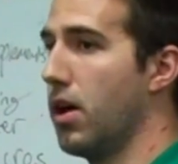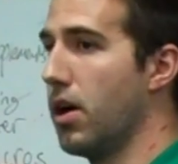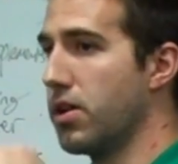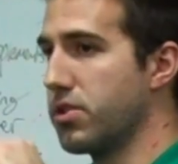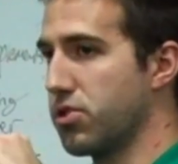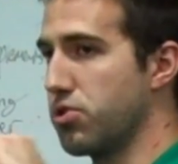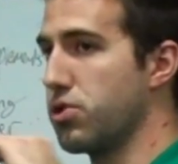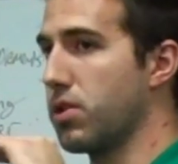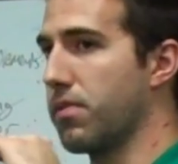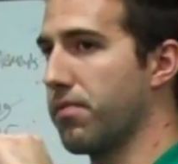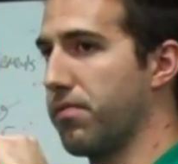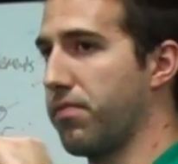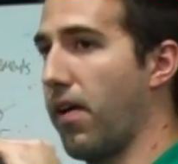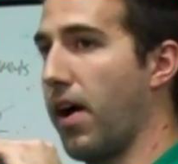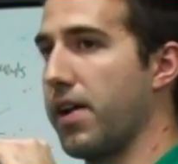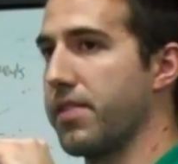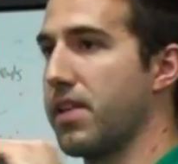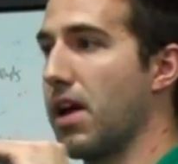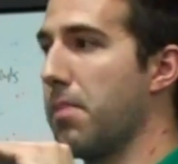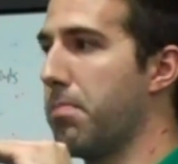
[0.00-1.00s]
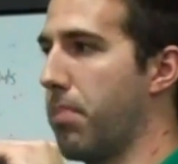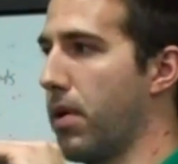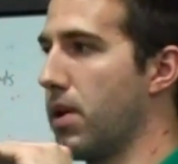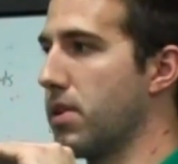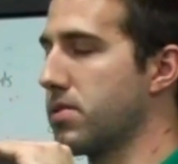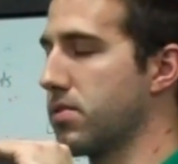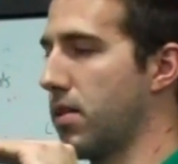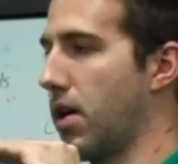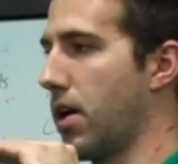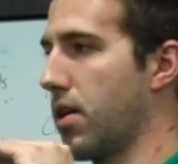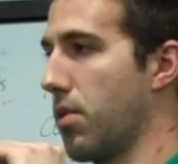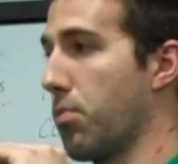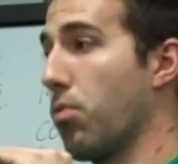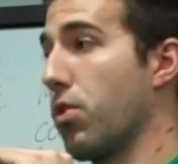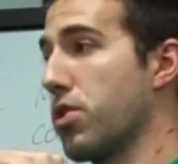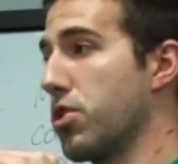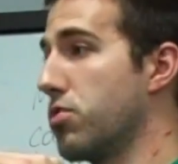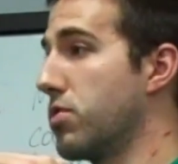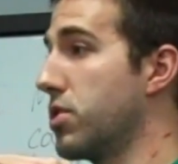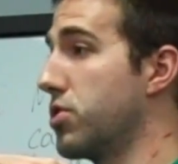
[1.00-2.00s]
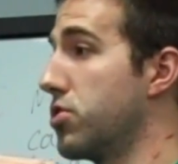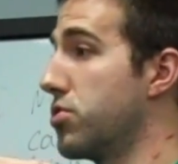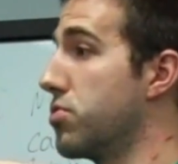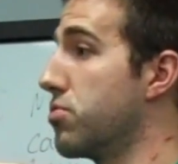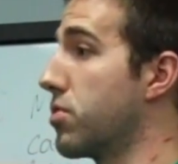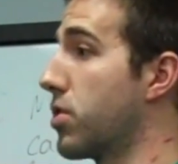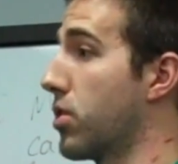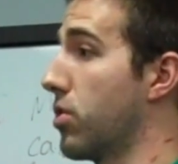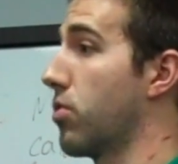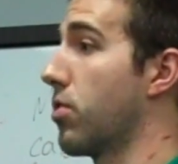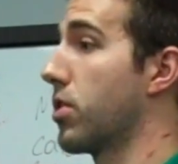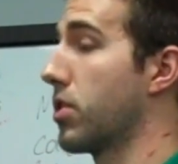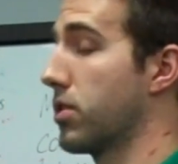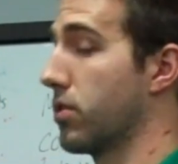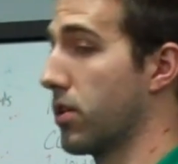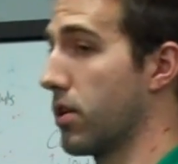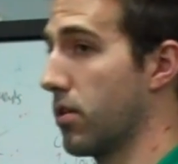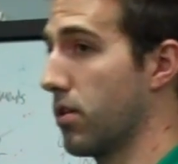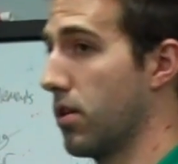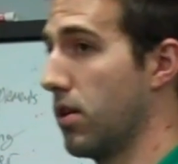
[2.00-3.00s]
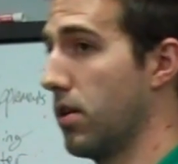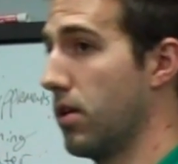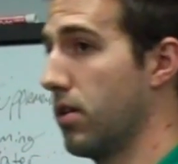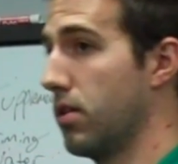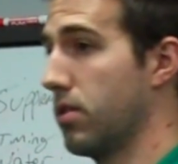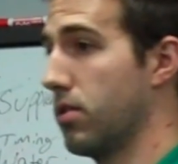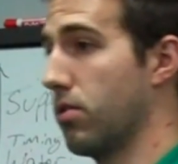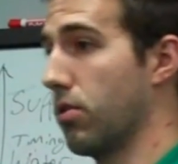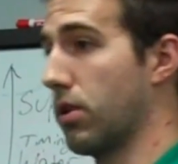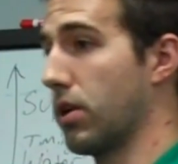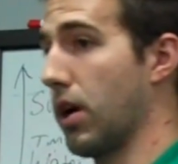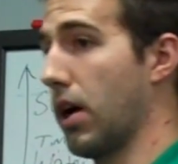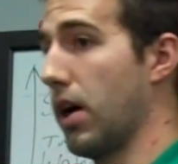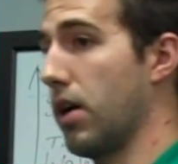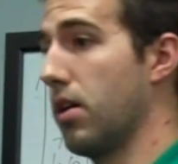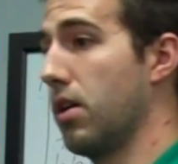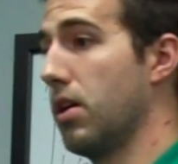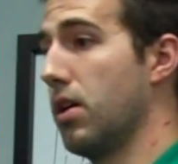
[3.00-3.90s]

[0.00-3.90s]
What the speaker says: so you can find that baseline and what you need to do calorically, okay?